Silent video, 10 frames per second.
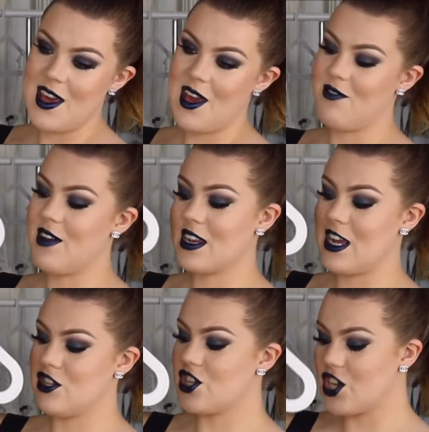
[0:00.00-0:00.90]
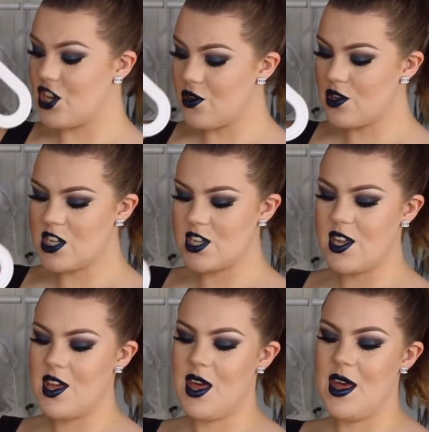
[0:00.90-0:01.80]
I think that's cute,
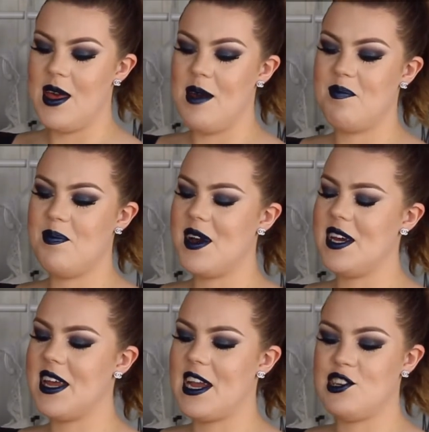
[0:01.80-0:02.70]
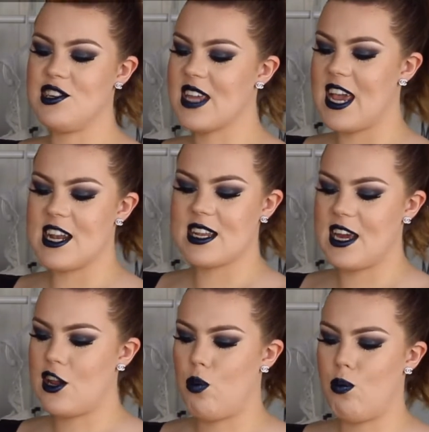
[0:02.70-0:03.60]
but I just can't get on